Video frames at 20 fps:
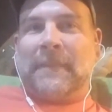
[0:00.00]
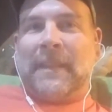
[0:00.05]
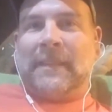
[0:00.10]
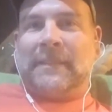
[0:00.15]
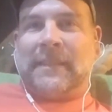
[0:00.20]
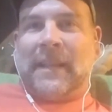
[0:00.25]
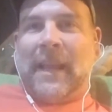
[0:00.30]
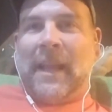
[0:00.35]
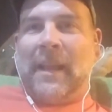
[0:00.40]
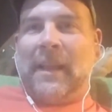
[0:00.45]

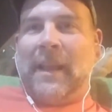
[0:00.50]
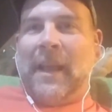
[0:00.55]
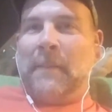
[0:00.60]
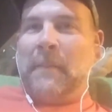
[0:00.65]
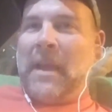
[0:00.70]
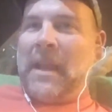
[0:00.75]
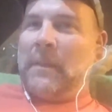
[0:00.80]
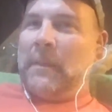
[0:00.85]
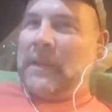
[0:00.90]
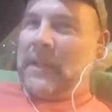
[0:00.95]
Is I
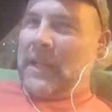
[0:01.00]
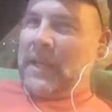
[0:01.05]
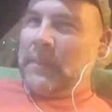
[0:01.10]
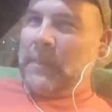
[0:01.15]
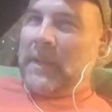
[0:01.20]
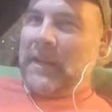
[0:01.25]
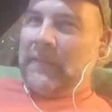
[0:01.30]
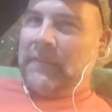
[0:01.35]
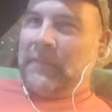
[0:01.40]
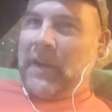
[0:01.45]
made them a little
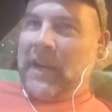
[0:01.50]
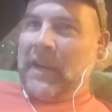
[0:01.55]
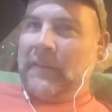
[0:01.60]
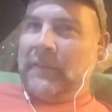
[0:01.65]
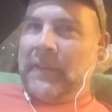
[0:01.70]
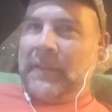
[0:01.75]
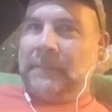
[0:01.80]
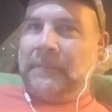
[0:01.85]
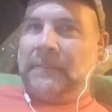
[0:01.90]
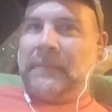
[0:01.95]
bit afraid
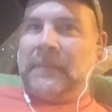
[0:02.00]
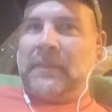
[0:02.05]
of it.